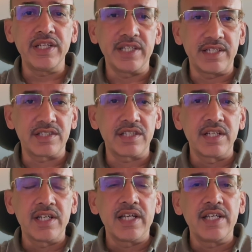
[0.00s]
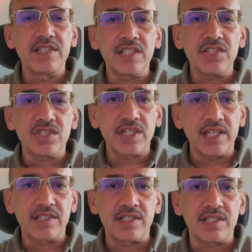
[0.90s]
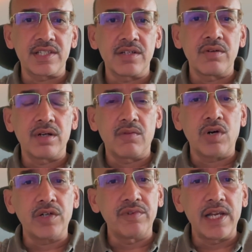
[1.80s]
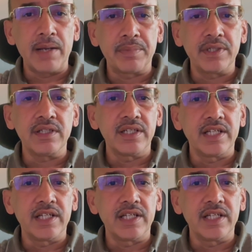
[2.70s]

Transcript: years, in such cases, what will happen?